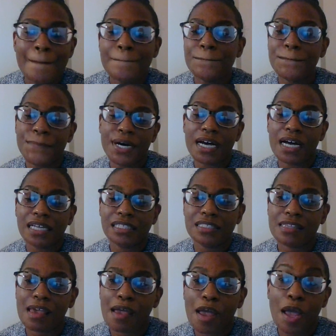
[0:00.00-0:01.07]
But
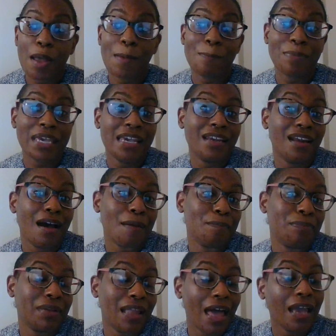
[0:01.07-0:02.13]
being a
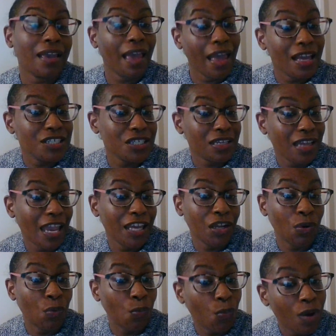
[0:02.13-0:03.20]
Black
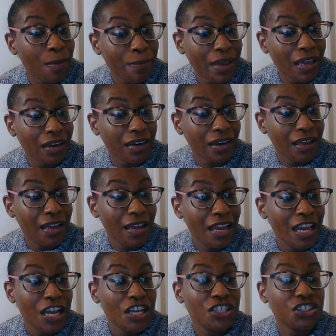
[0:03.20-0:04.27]
educated woman,
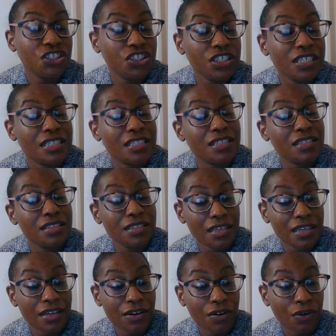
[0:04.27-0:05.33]
she
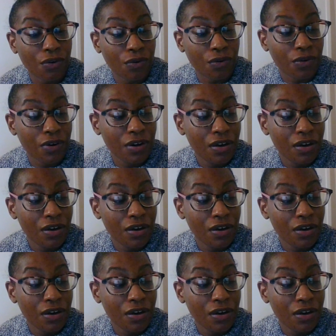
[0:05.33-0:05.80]
still